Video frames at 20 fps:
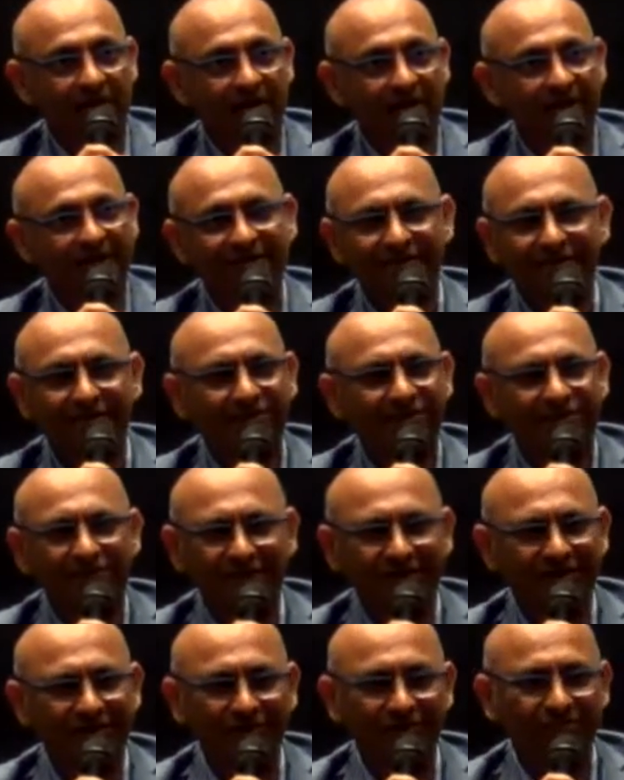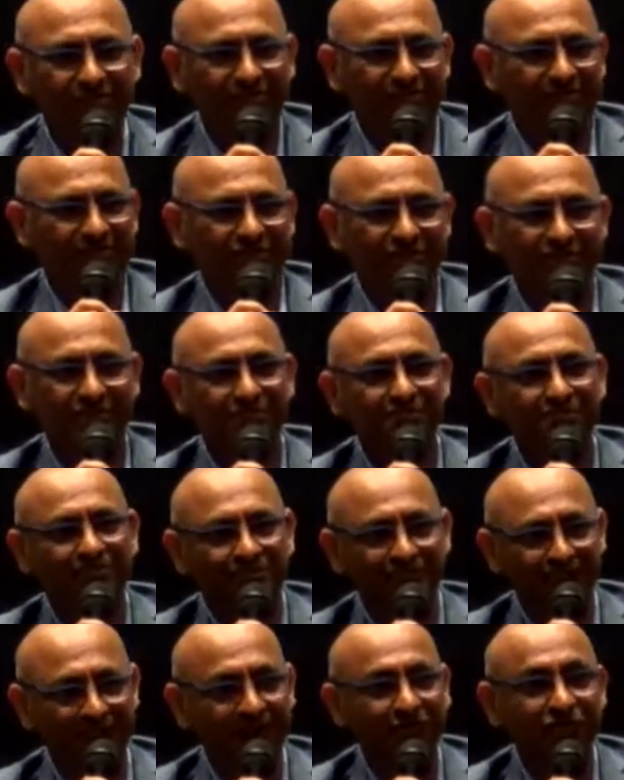And I'm like, you know, she's
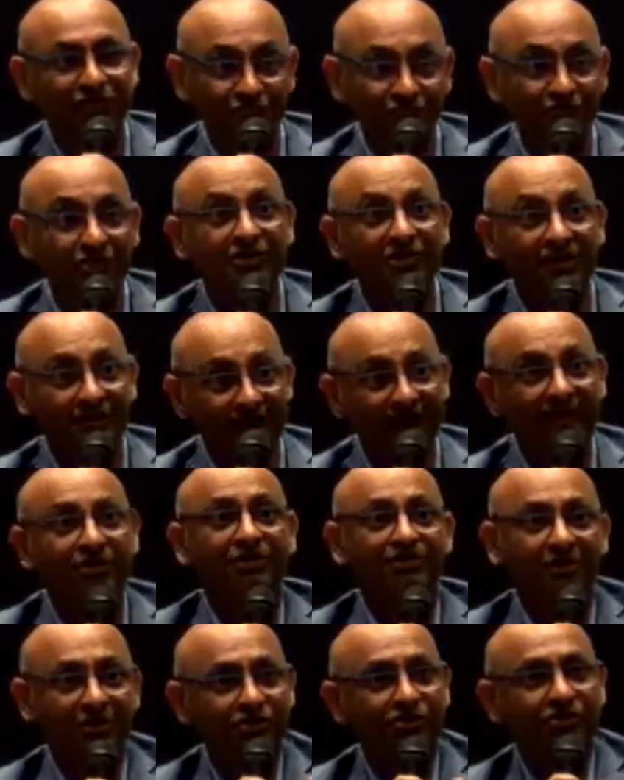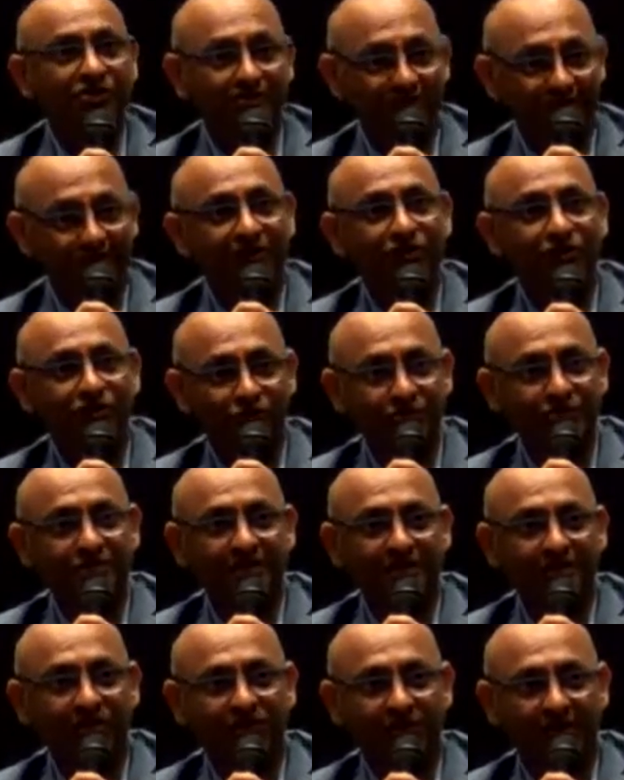made, she's in Hyderabad, she's made it through
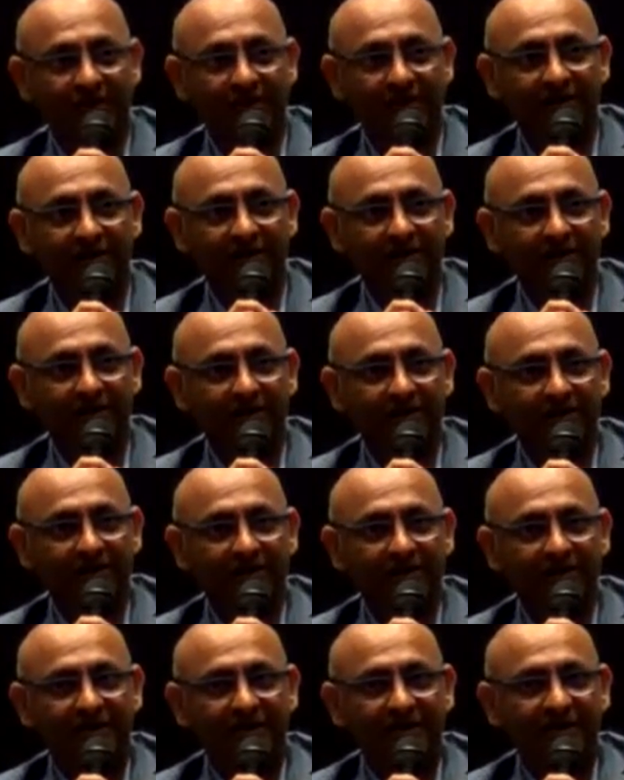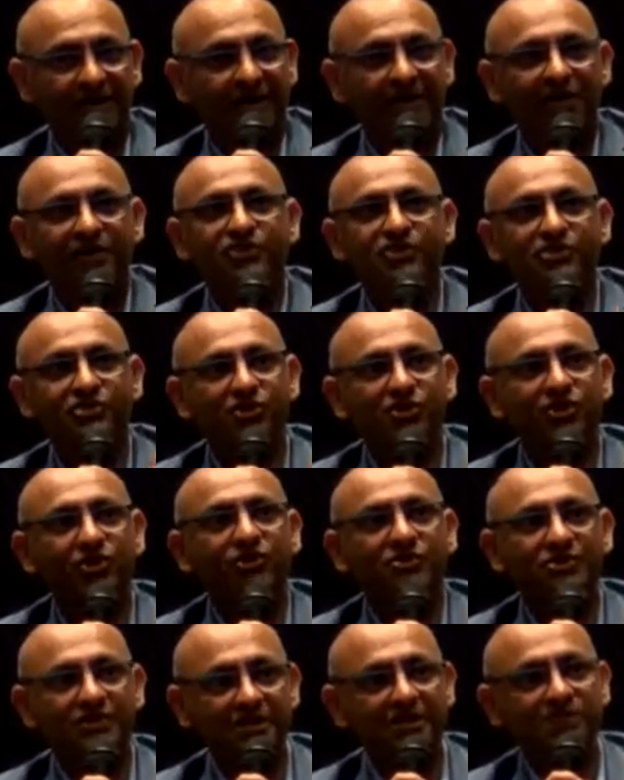10th grade. And unless she's going to
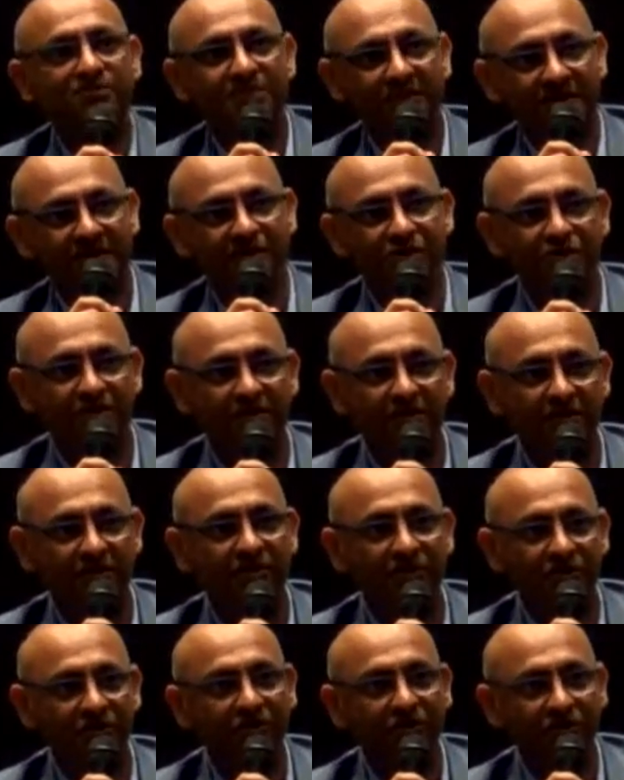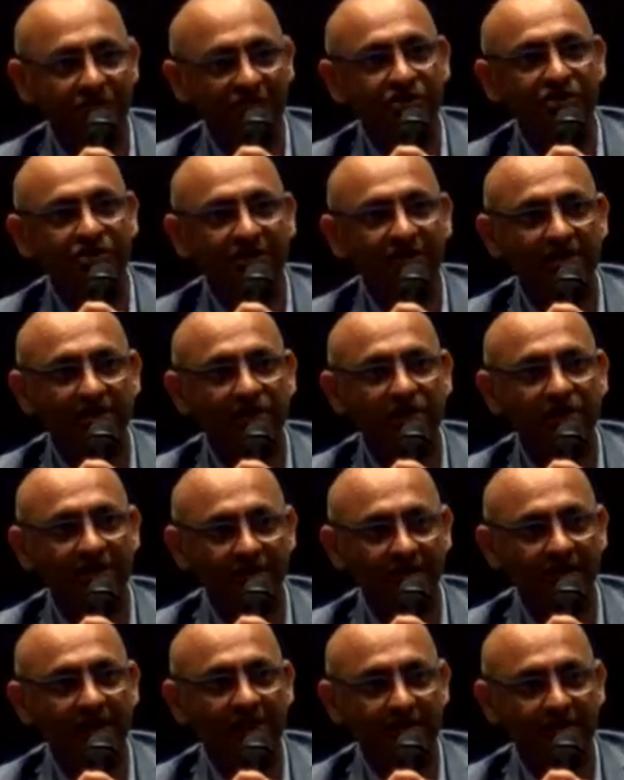go teach PhD, go teach Telugu and
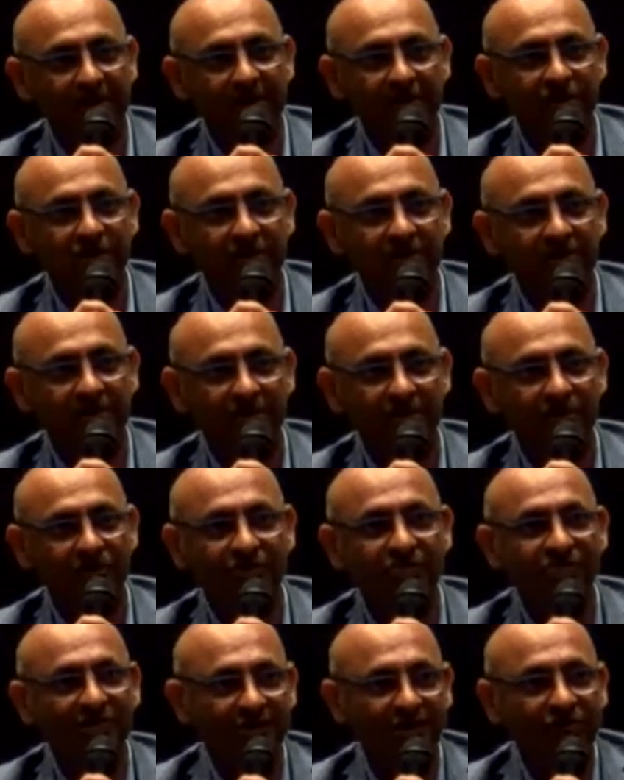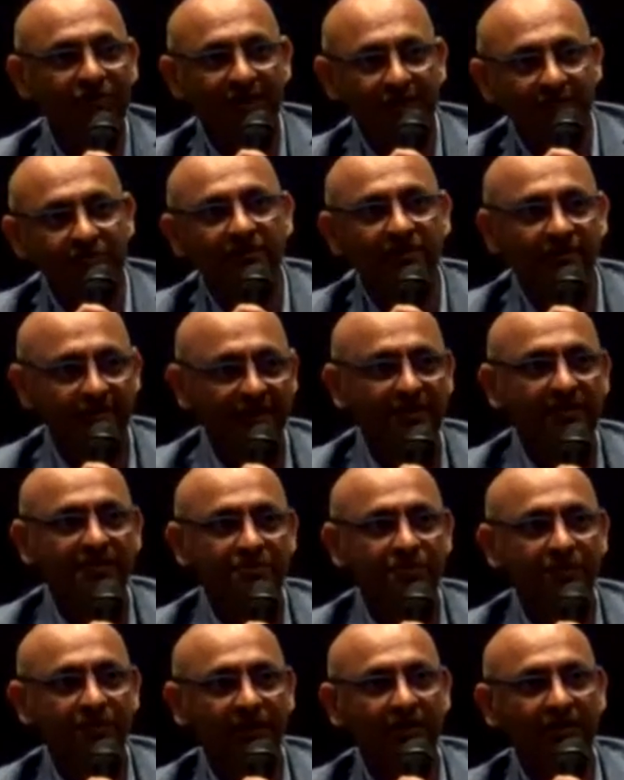get a PhD in Telugu, it's irrelevant at this
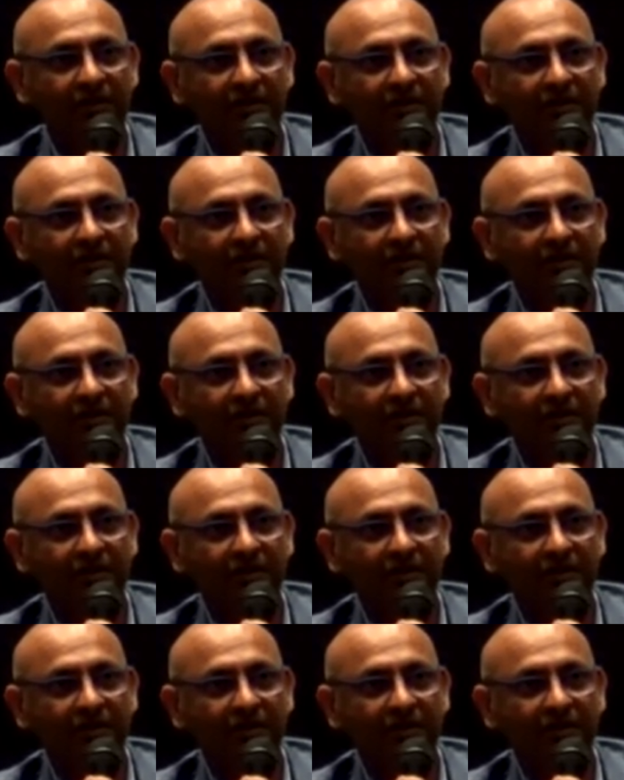point.